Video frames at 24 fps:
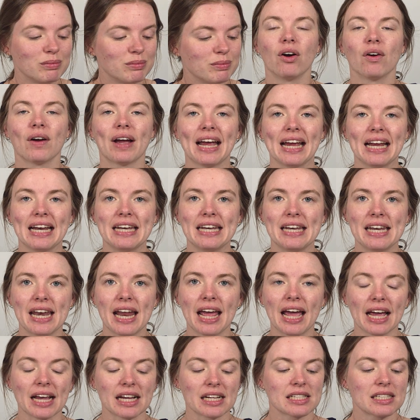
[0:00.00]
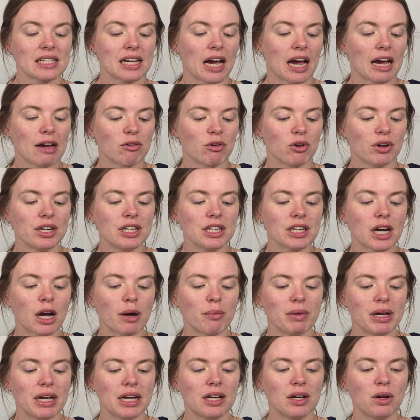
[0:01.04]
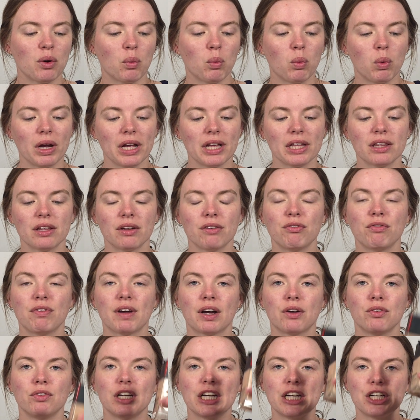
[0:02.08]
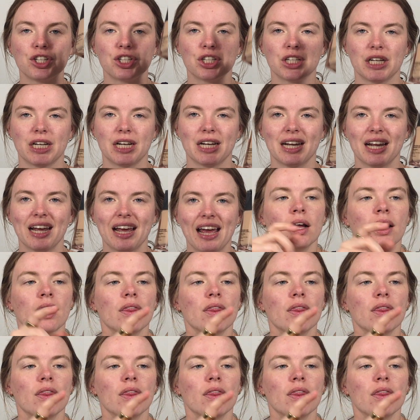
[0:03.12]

Okay, next I'm going to come in with foundation.